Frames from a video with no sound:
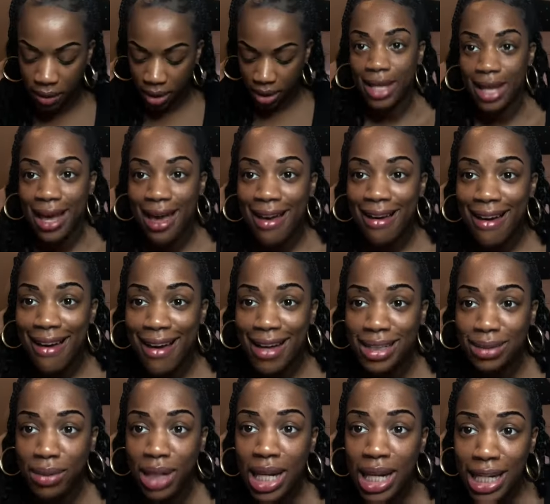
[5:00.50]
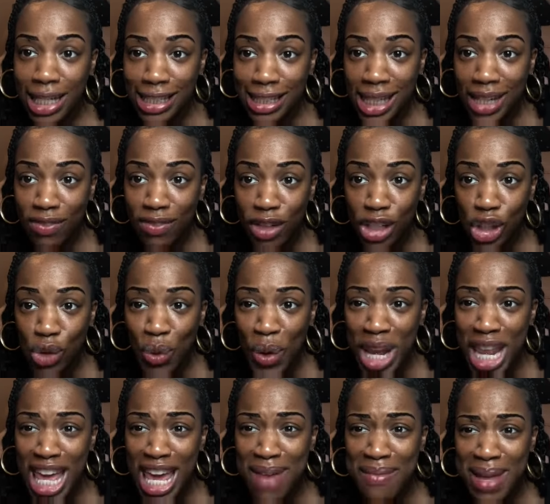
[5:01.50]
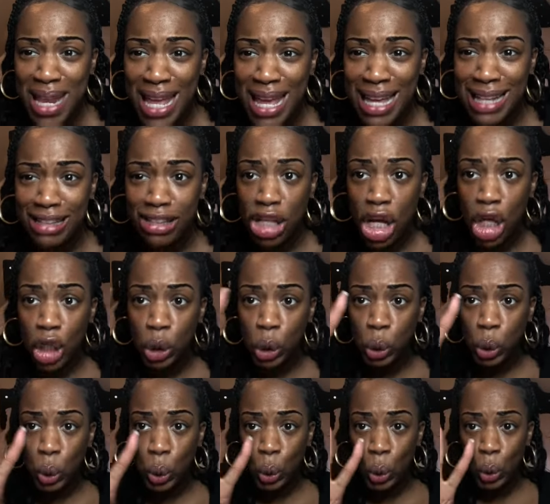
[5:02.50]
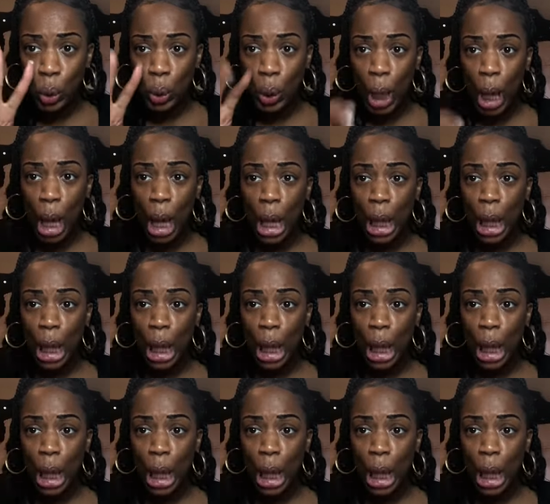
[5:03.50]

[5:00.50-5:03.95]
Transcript: Yeah, guys, we're gonna let it sit for 20 minutes. 2,